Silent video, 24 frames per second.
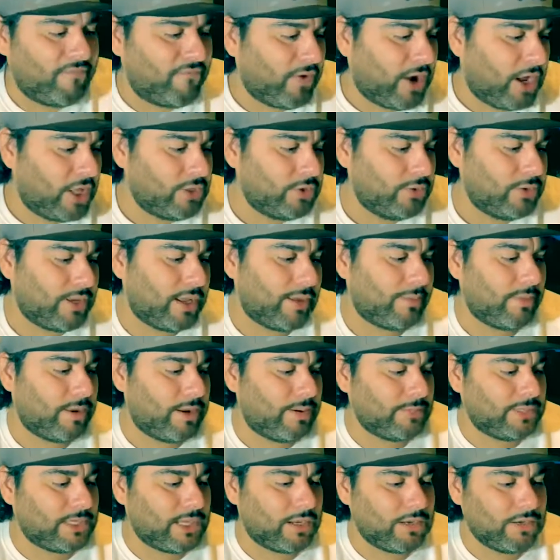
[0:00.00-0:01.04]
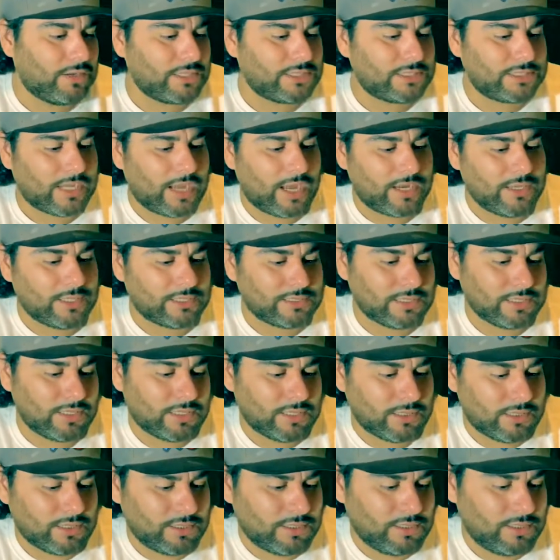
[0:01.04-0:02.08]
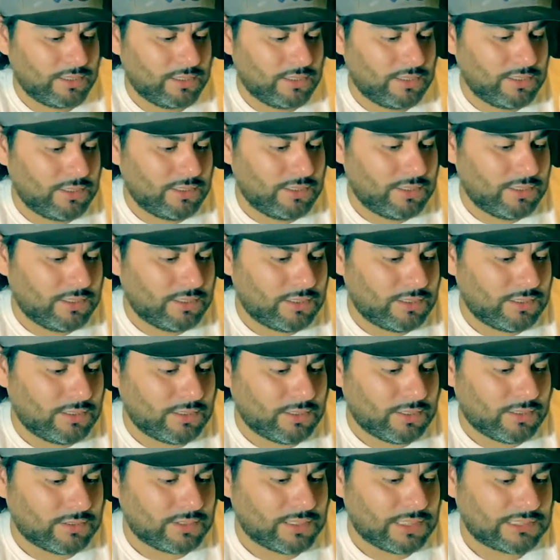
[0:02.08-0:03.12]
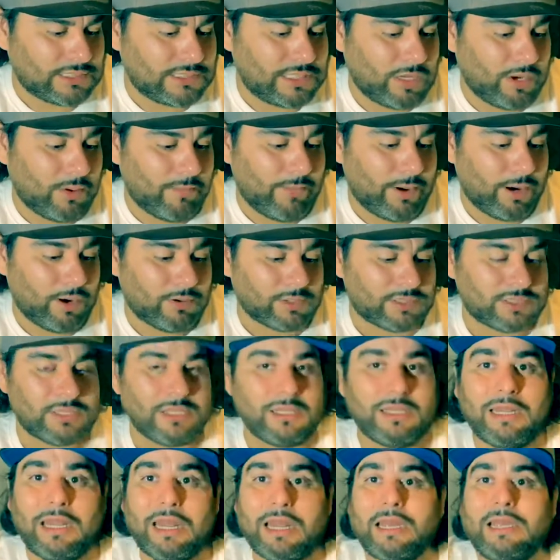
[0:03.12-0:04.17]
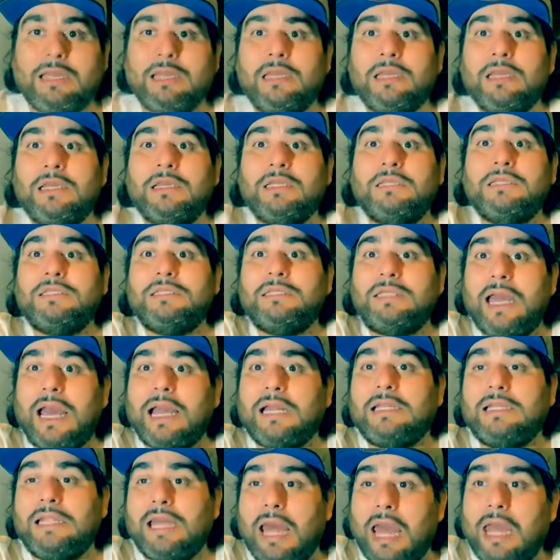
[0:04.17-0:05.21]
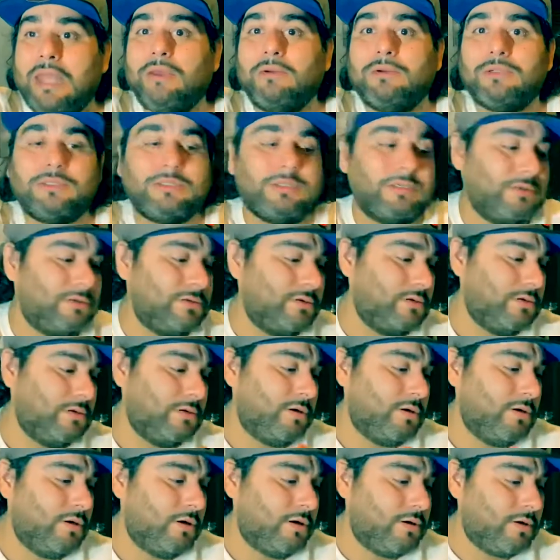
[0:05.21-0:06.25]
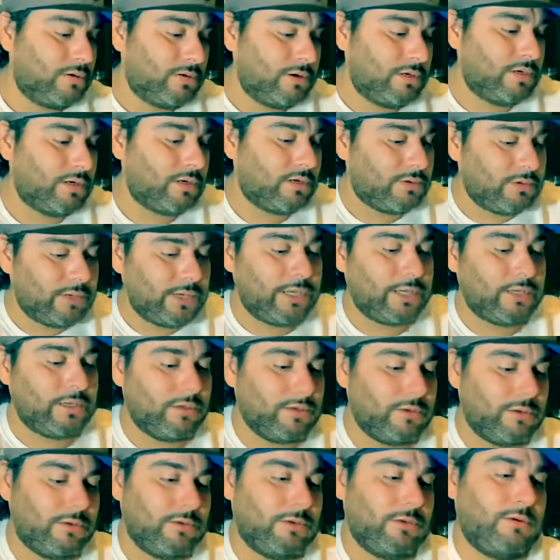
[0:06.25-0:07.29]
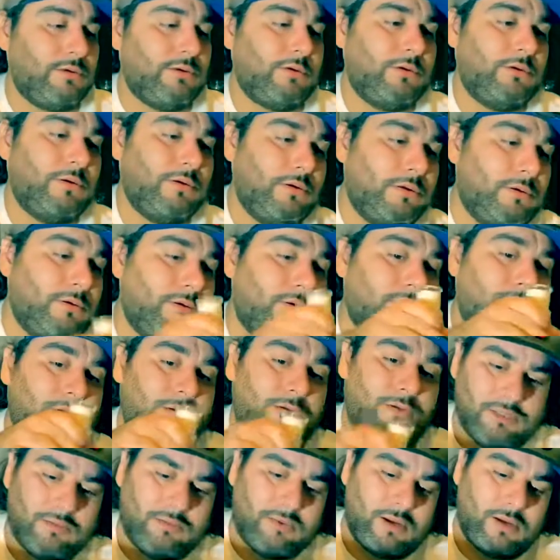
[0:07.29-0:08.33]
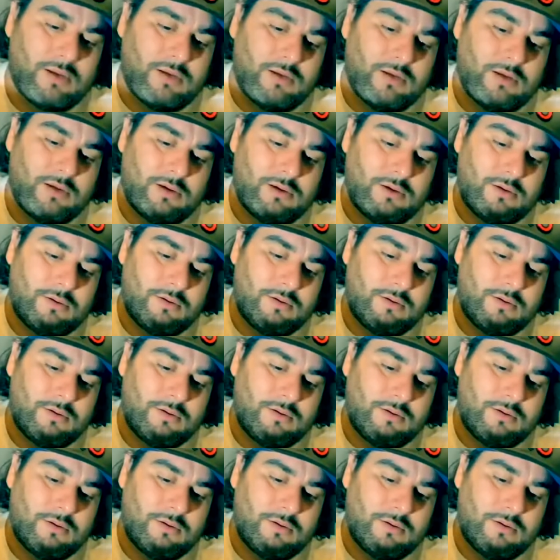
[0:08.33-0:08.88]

I do that, man, let me take a little shot of this, you know, the single barrel select Jack Daniels real quick. Get right here.